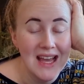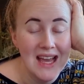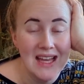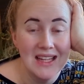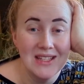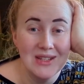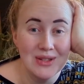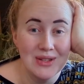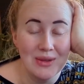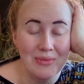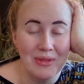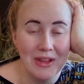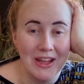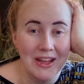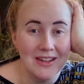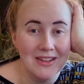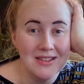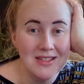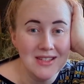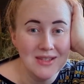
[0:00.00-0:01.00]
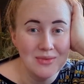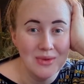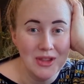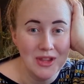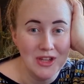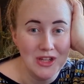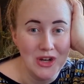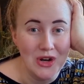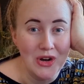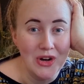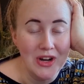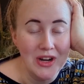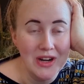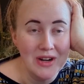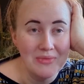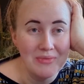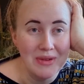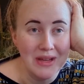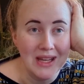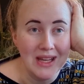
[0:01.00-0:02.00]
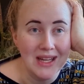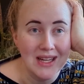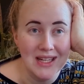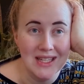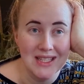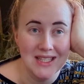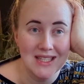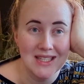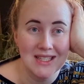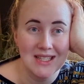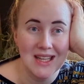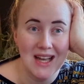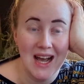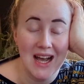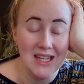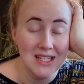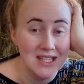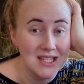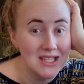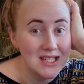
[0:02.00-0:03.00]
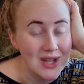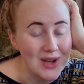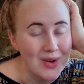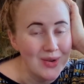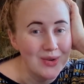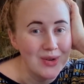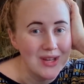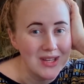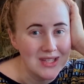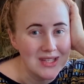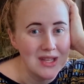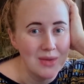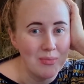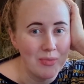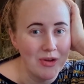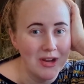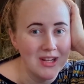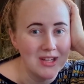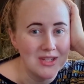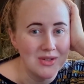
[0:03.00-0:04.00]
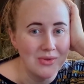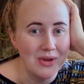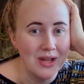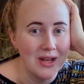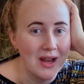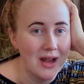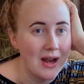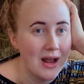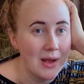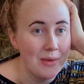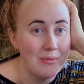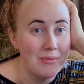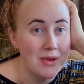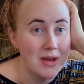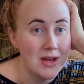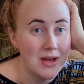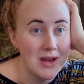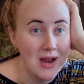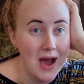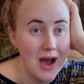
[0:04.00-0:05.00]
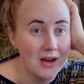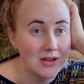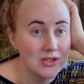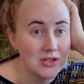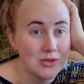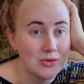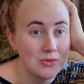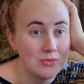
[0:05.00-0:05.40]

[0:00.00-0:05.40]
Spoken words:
and do something else with the yarn because I sewed a zipper into it and I'm not